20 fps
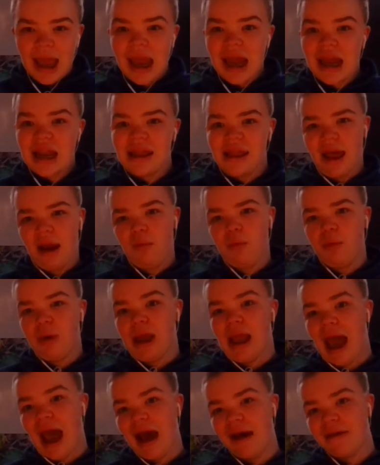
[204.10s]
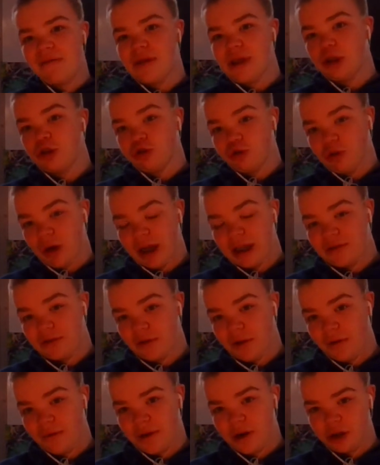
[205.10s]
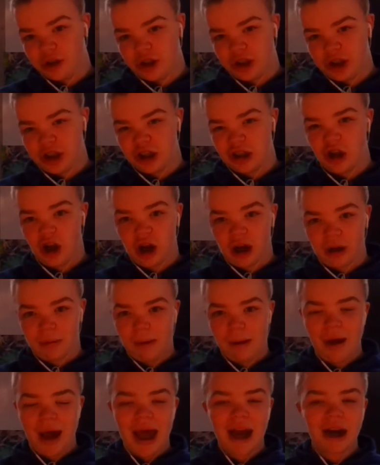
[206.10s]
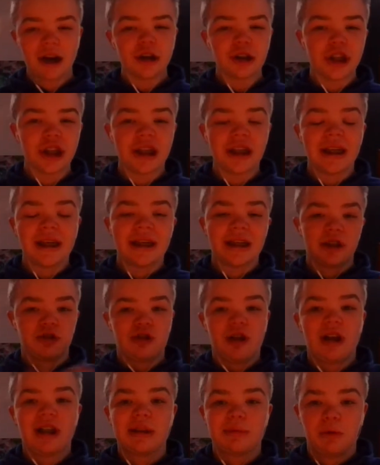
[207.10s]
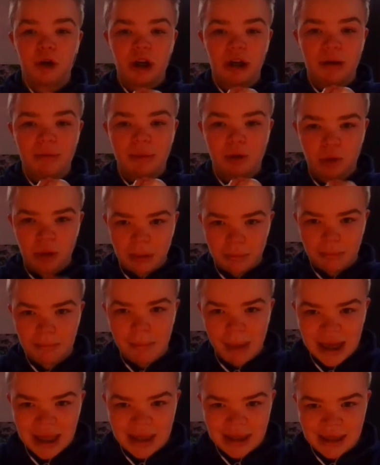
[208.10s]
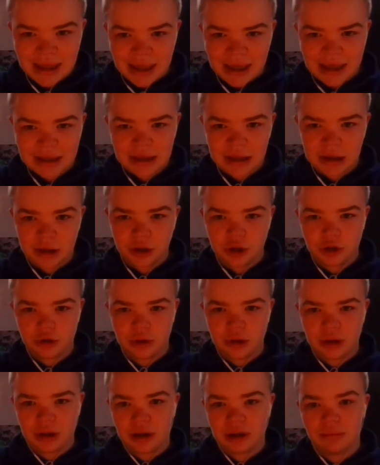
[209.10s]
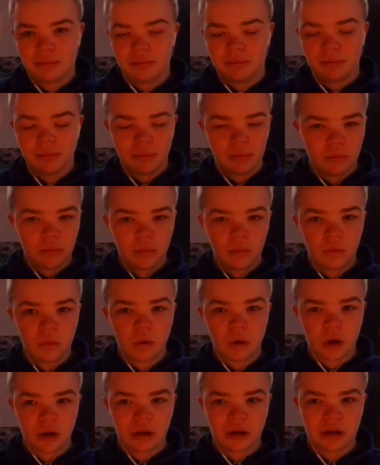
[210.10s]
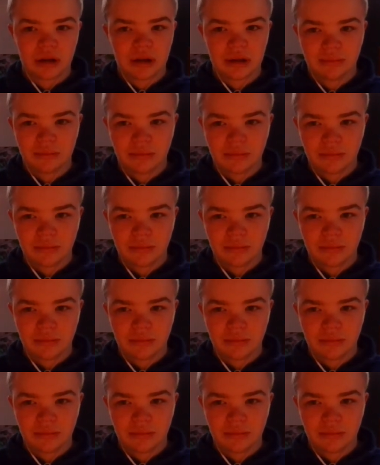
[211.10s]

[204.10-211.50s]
And then we have the transfer of energy to talk about. Energy is transported between many things in your little world.